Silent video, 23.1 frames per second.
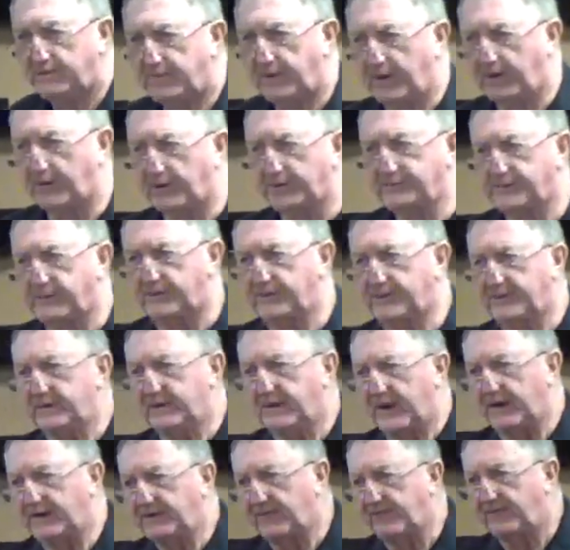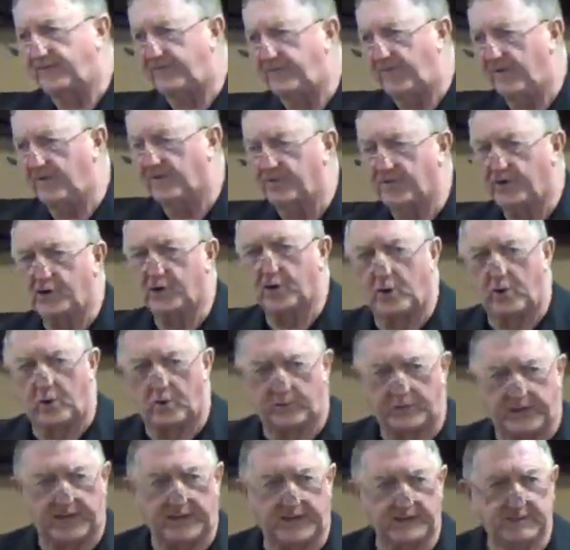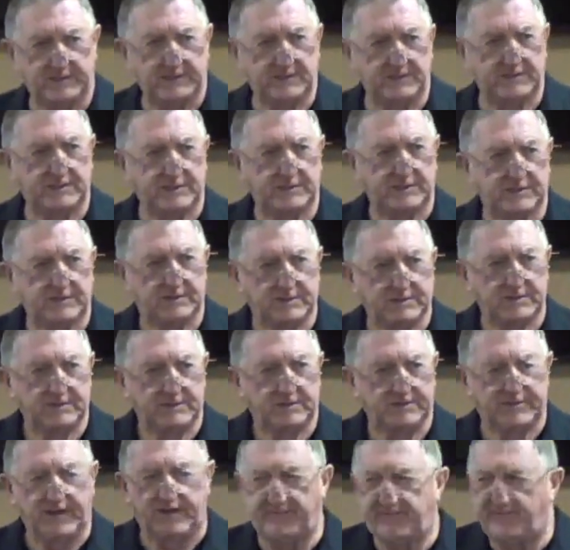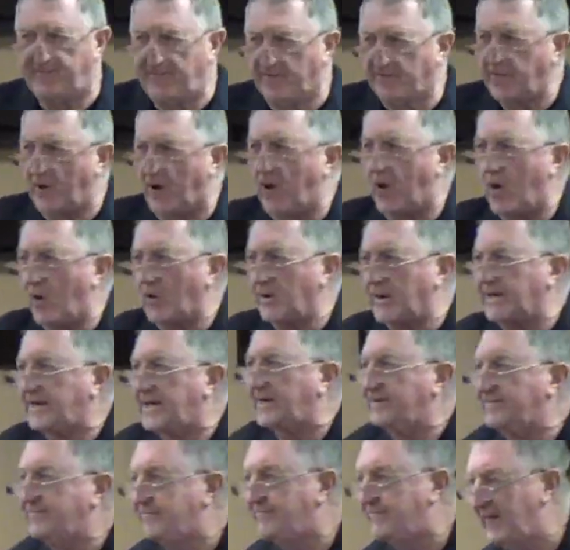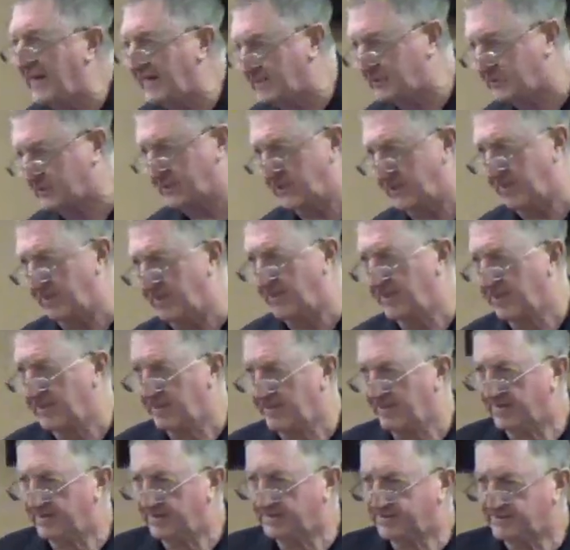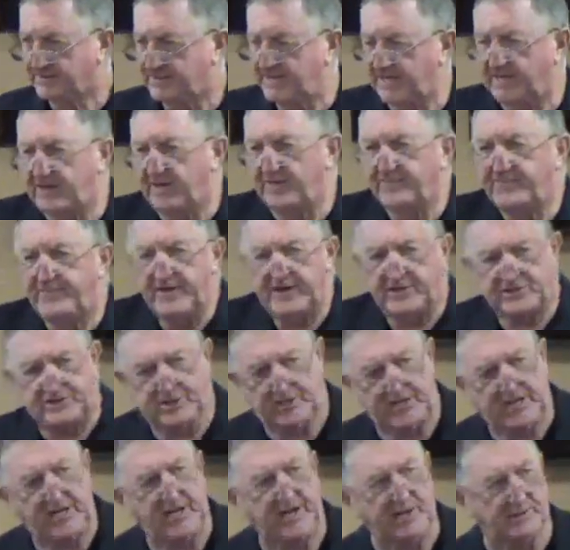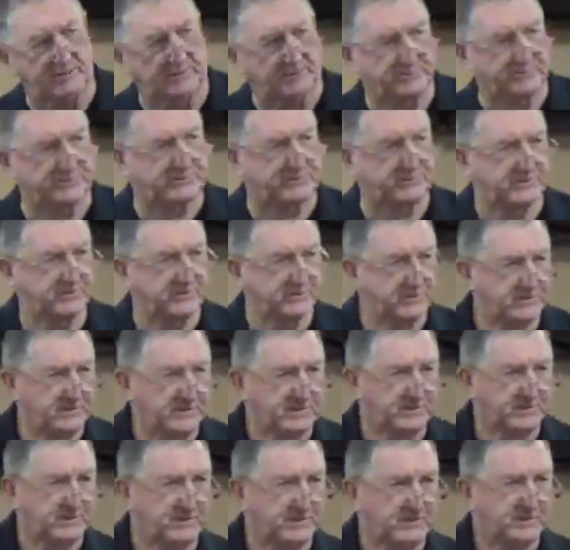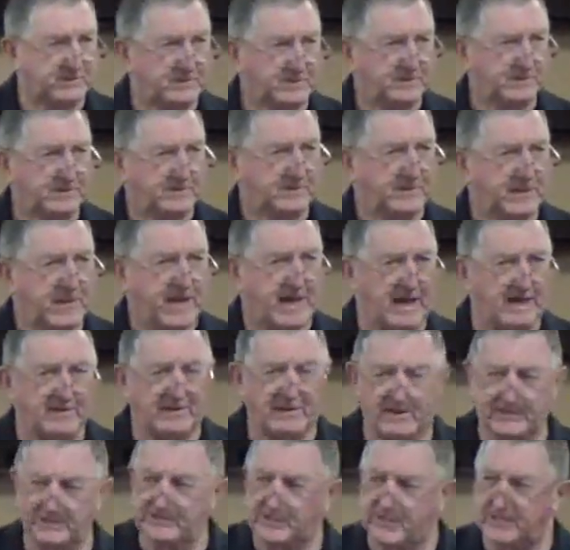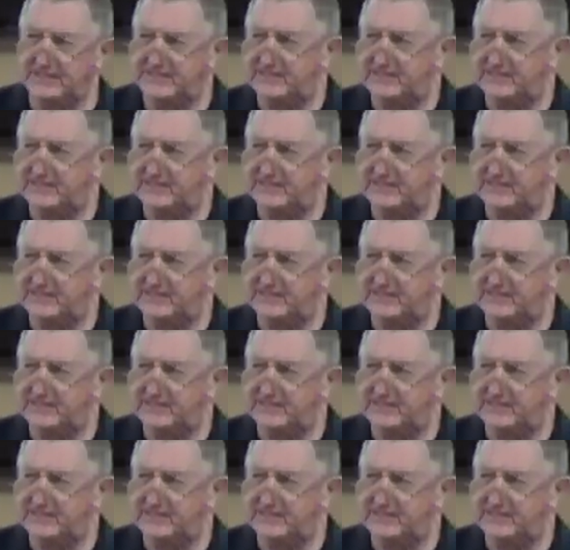because they're in, they can feel the glory. They feel the holy conviction. See, conviction heals. And you're going to start